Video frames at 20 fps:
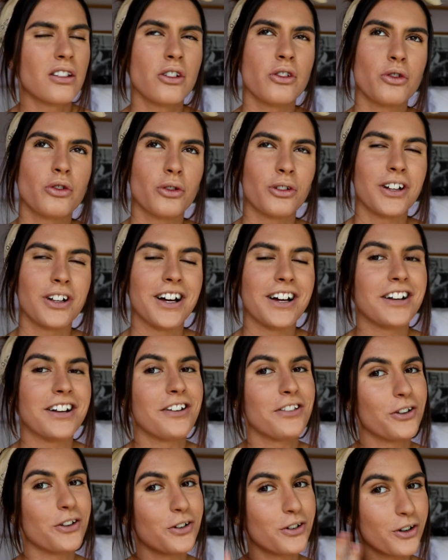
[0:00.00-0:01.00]
the
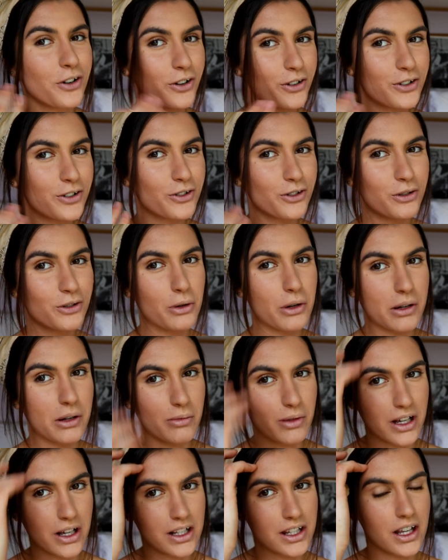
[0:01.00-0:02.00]
jawline, the contour where you
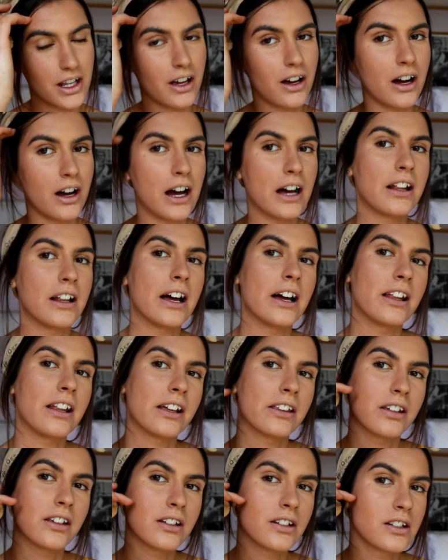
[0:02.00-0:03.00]
place that highlight,
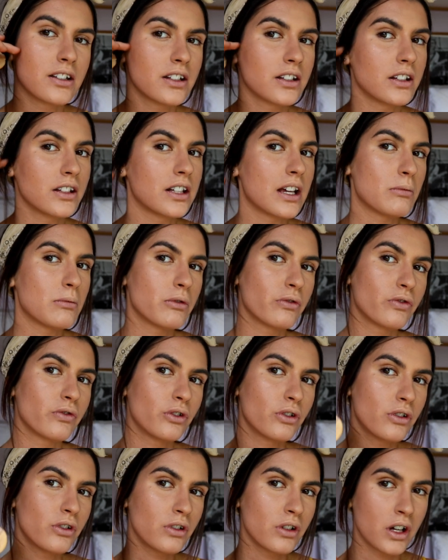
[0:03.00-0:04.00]
like the concealer down
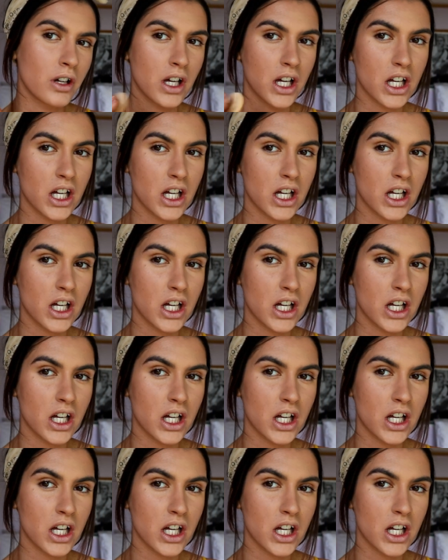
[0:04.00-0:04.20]
before,